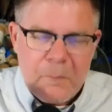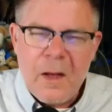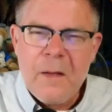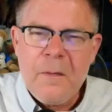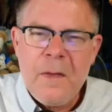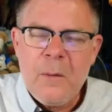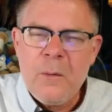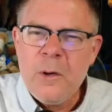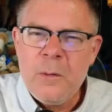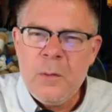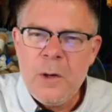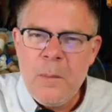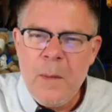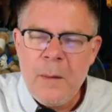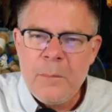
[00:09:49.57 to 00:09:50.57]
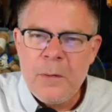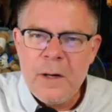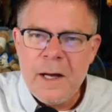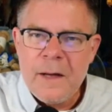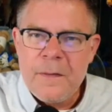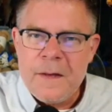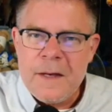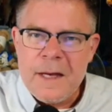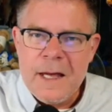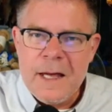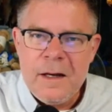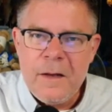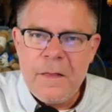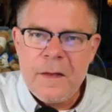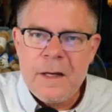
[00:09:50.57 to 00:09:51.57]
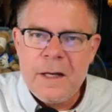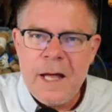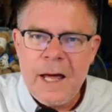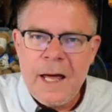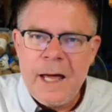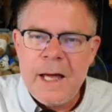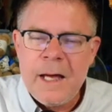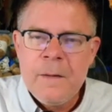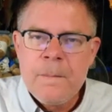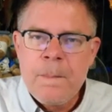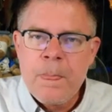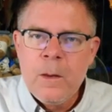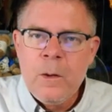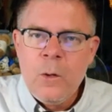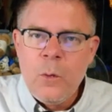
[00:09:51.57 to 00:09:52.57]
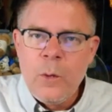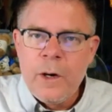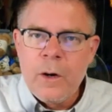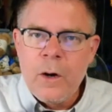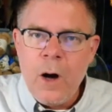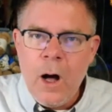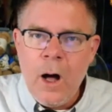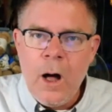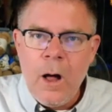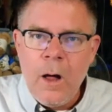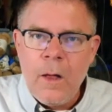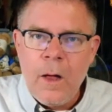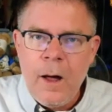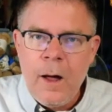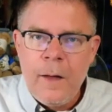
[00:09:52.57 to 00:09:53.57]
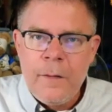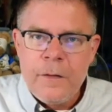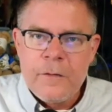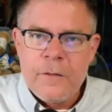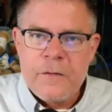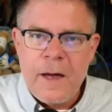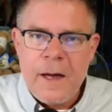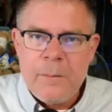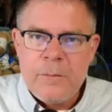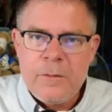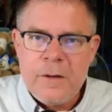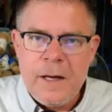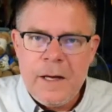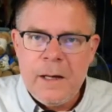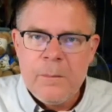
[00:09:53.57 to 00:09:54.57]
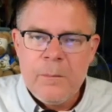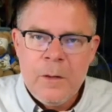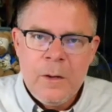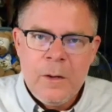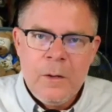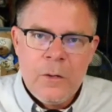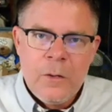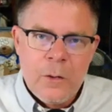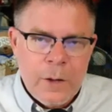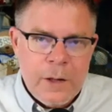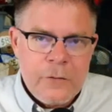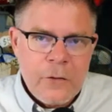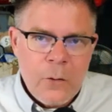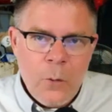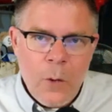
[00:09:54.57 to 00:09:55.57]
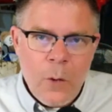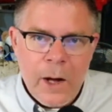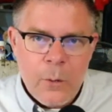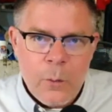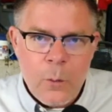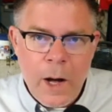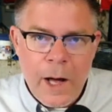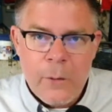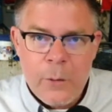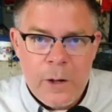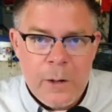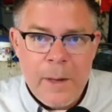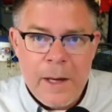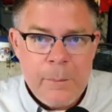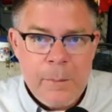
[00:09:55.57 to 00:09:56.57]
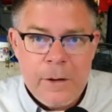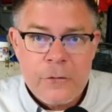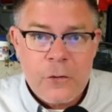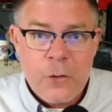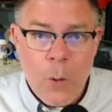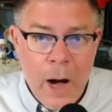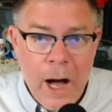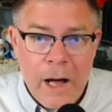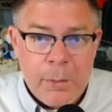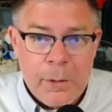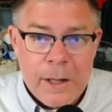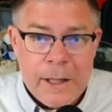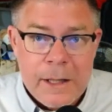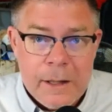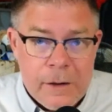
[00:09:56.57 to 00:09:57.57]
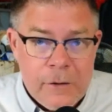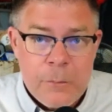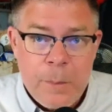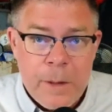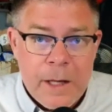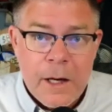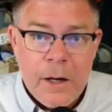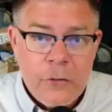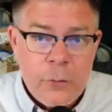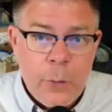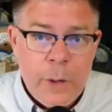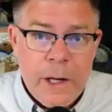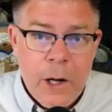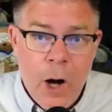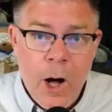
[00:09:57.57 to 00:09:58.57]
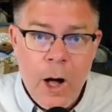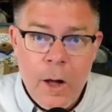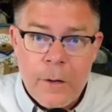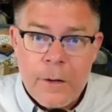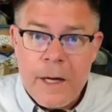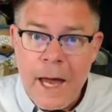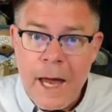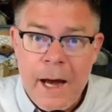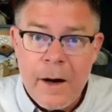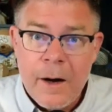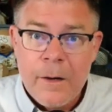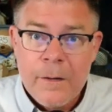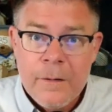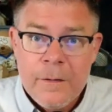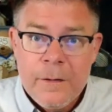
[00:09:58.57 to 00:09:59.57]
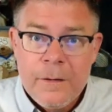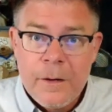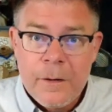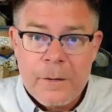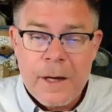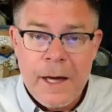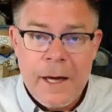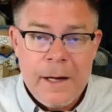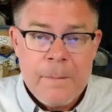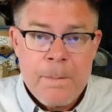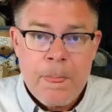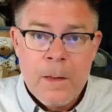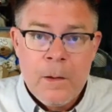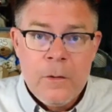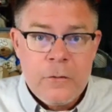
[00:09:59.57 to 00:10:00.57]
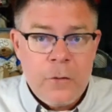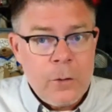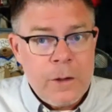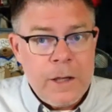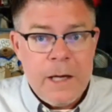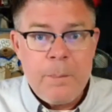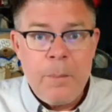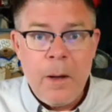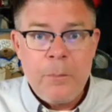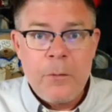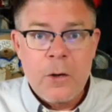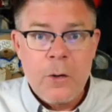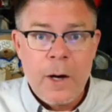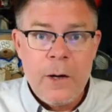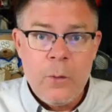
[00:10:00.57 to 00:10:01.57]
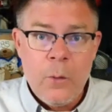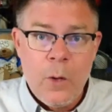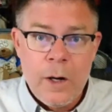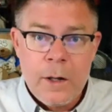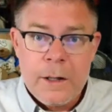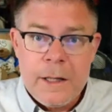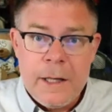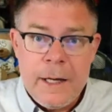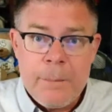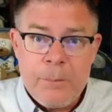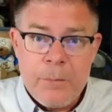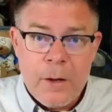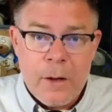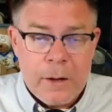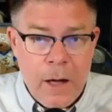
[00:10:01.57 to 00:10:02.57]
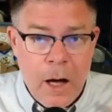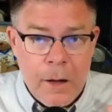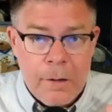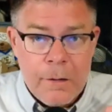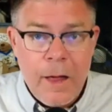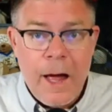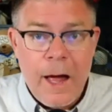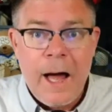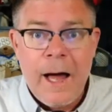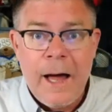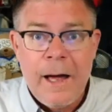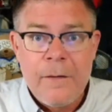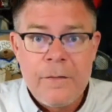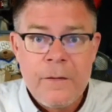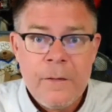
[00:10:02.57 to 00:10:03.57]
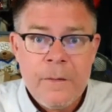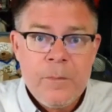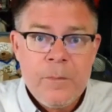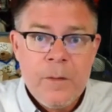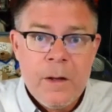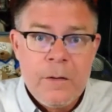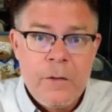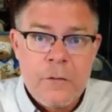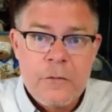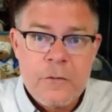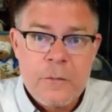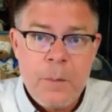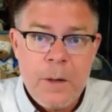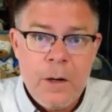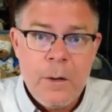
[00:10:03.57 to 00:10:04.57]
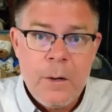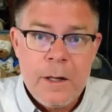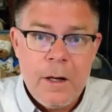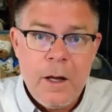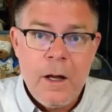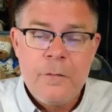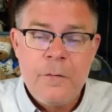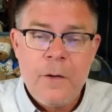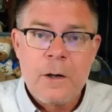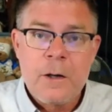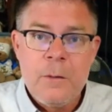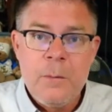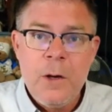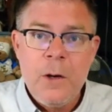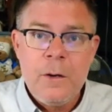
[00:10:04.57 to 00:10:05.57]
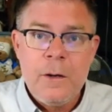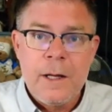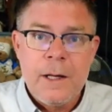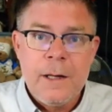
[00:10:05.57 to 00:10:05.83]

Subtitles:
that we remember at the end of the day, we are all on the same team. The reason why we may be squabbling is because we all care, okay? So keep up the great work. Keep alive the spirit of our community.